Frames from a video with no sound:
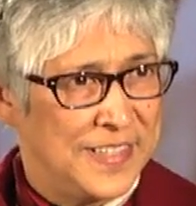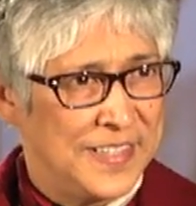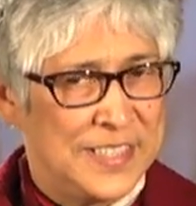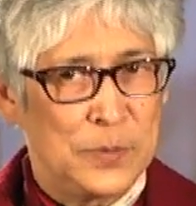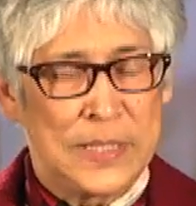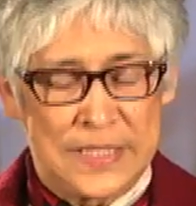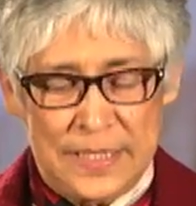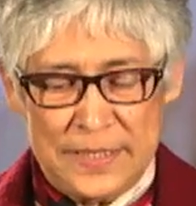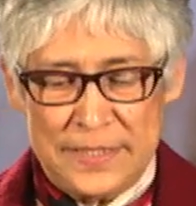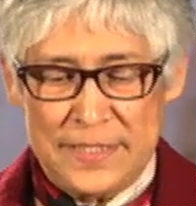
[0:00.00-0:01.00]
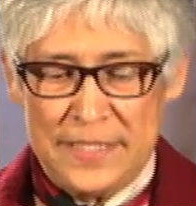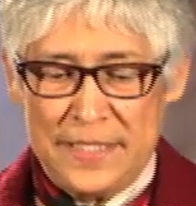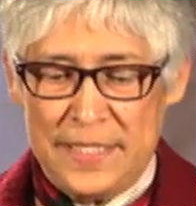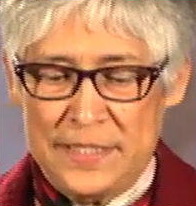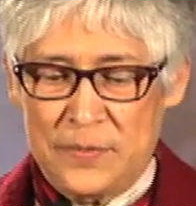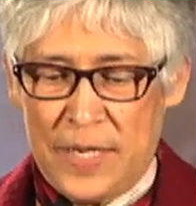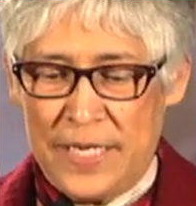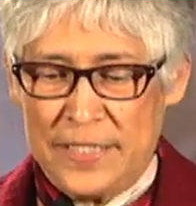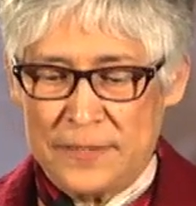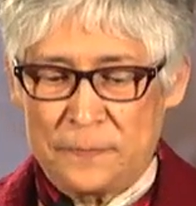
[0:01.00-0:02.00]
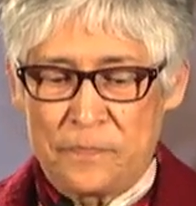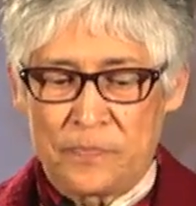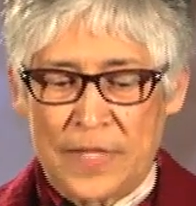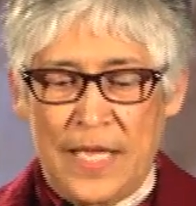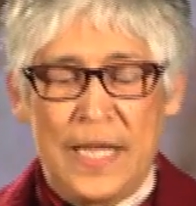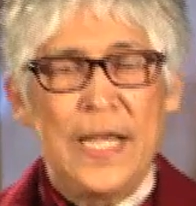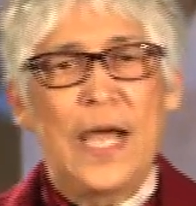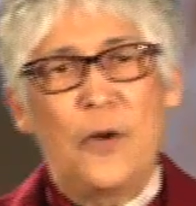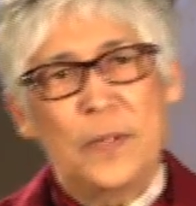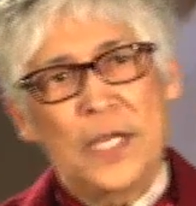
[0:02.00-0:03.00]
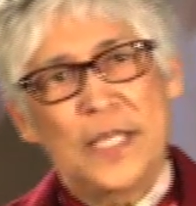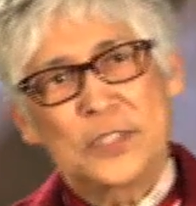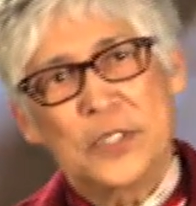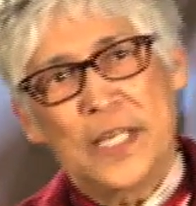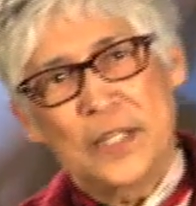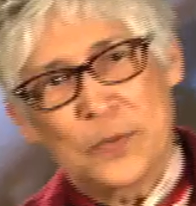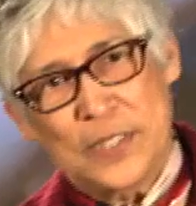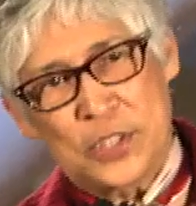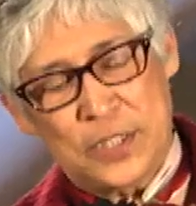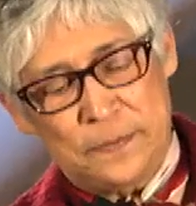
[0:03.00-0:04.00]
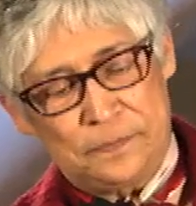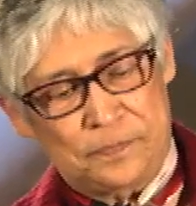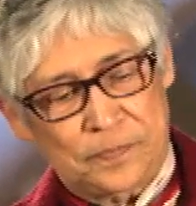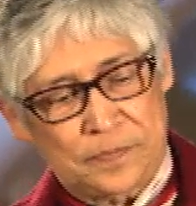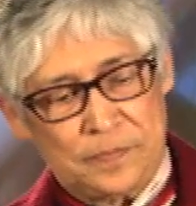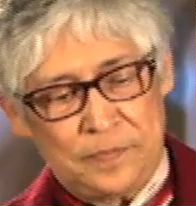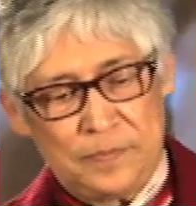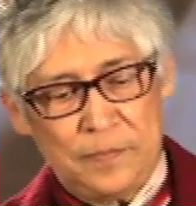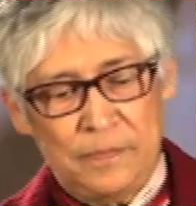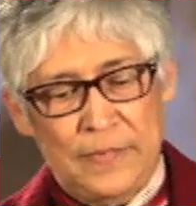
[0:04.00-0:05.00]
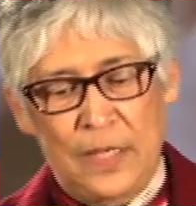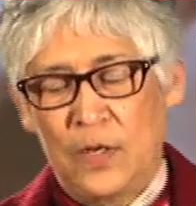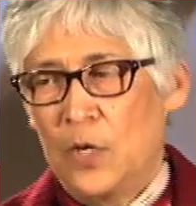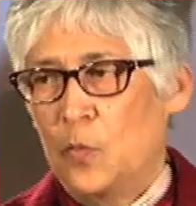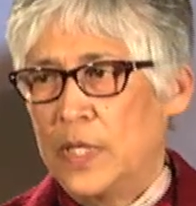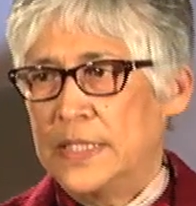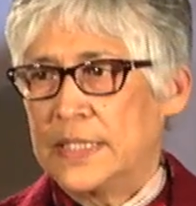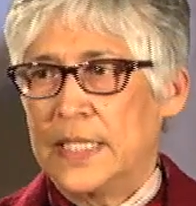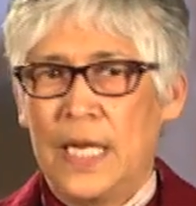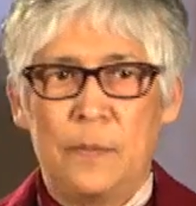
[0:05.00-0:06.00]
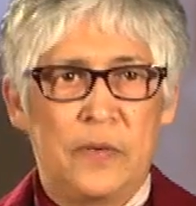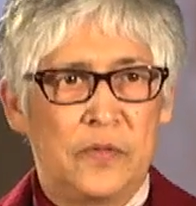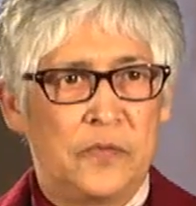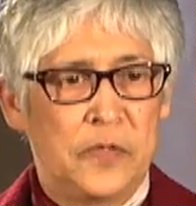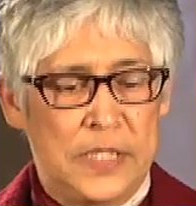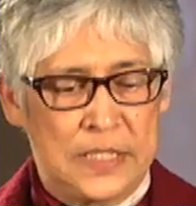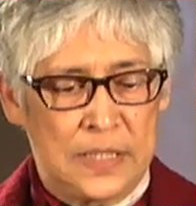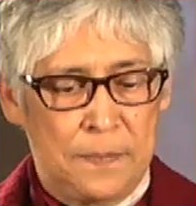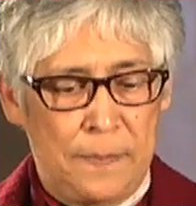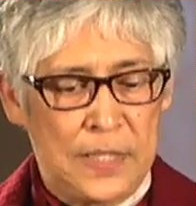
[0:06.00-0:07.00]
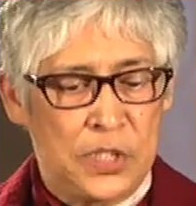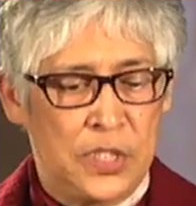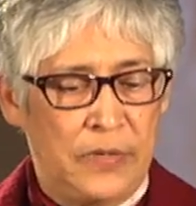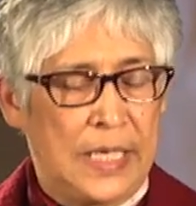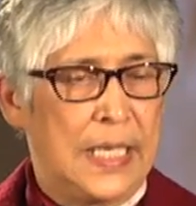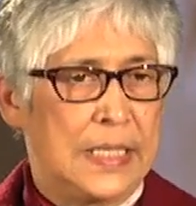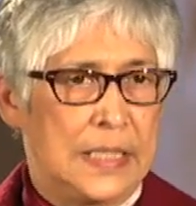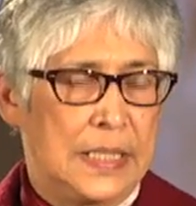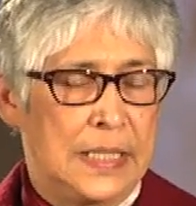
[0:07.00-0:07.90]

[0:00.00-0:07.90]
Switzerland. That's right. Now I'm going to ask you another question. What is the name of the first missionary kid?